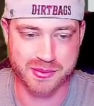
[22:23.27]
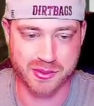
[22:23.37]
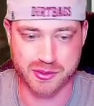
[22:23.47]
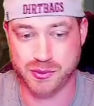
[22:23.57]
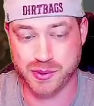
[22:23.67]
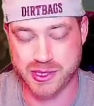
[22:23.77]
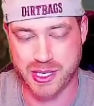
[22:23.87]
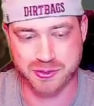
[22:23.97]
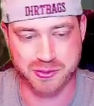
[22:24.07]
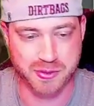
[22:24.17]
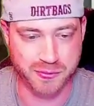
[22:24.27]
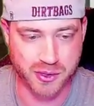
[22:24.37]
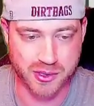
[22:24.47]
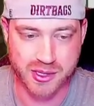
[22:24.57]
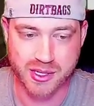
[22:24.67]
or three times from
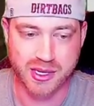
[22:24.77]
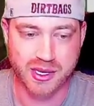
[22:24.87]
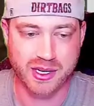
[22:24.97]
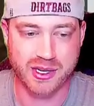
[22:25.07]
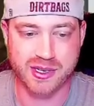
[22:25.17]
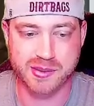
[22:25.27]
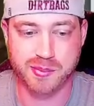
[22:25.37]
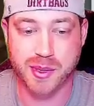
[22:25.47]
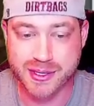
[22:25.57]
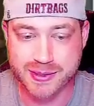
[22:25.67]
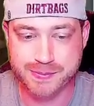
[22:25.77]
afar. Uh, but